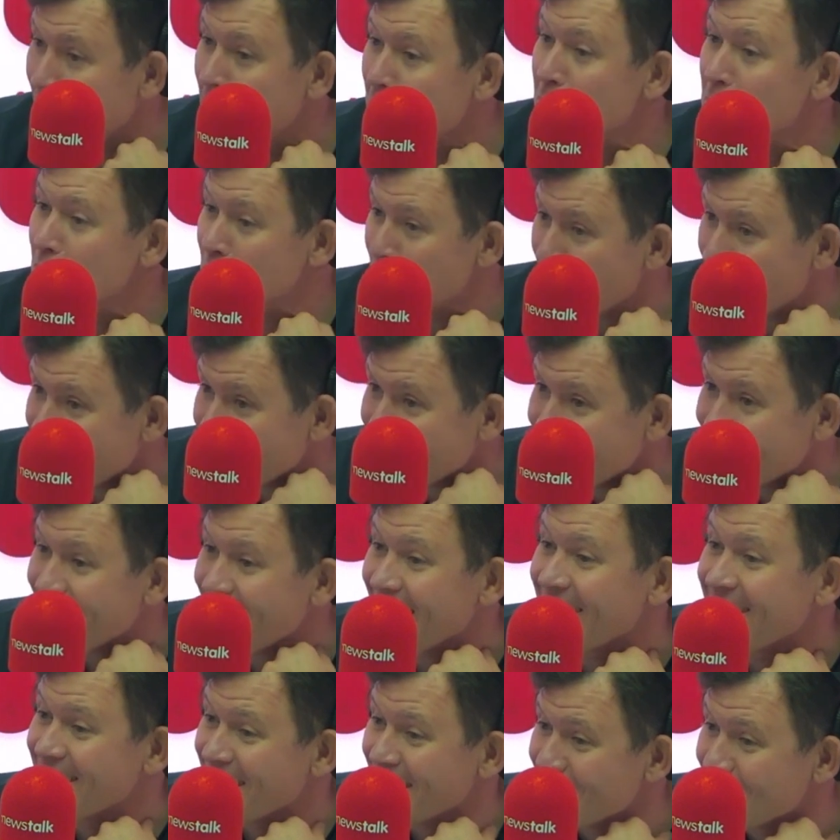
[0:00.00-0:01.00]
I'm right
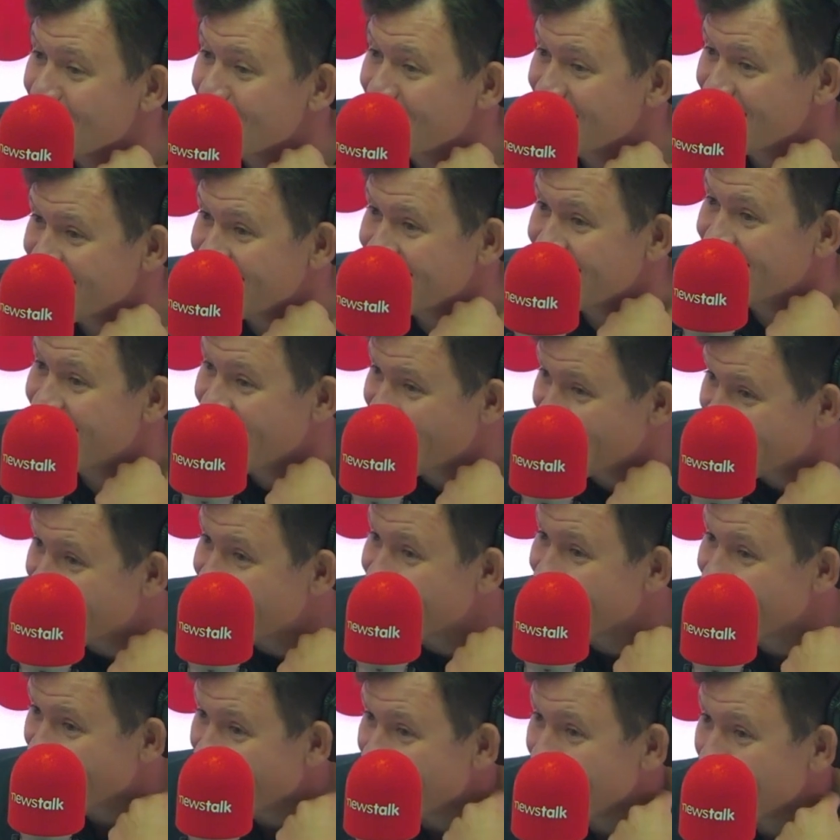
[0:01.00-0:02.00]
and they just need to get
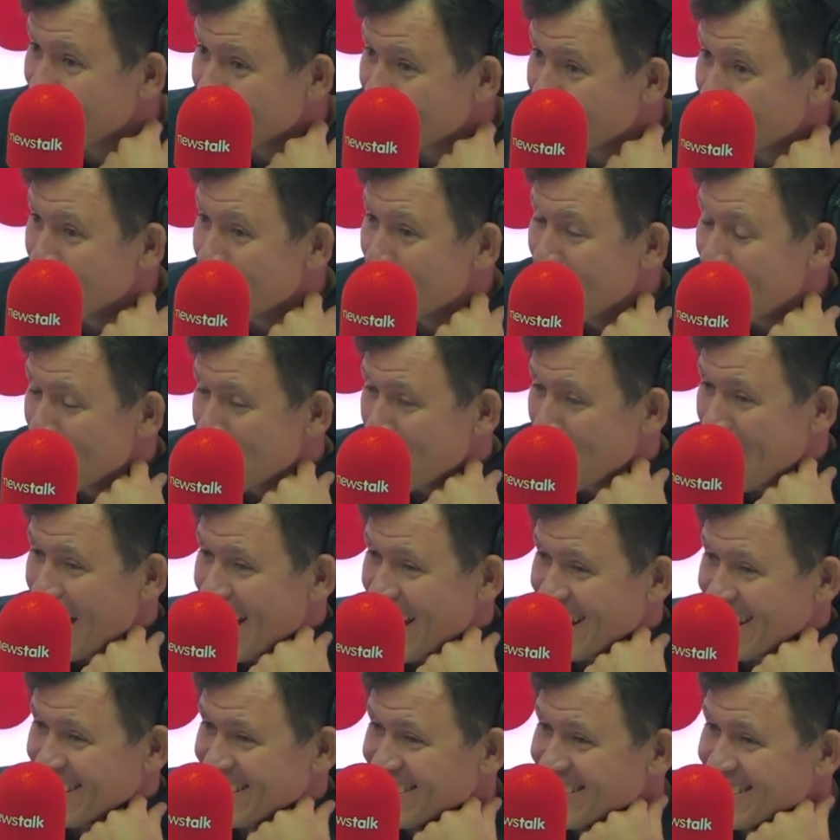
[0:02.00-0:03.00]
online with my
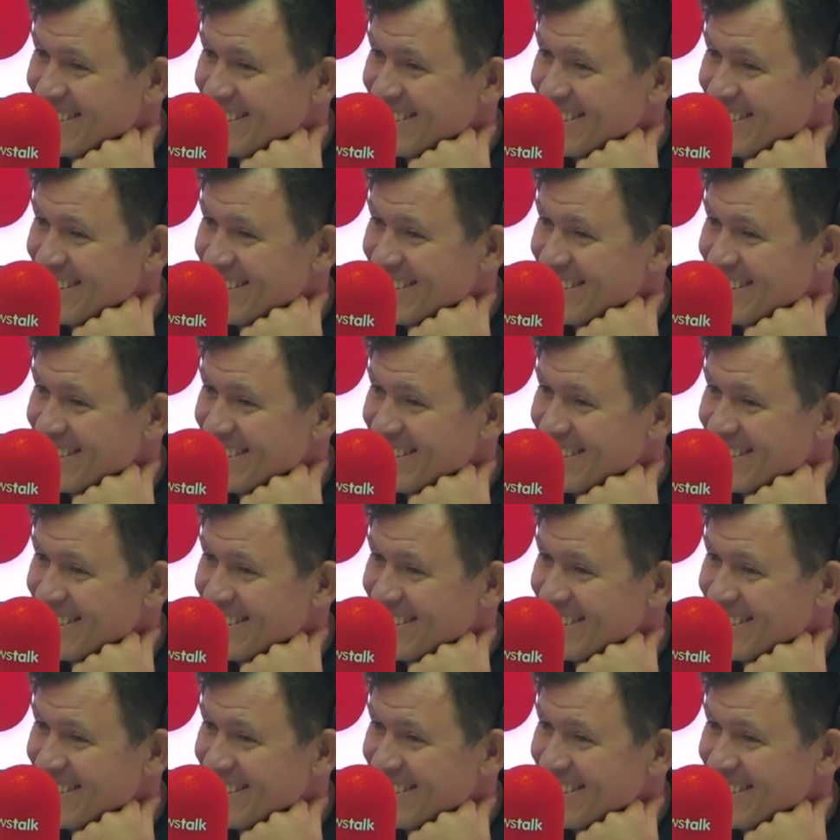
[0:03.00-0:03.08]
plans.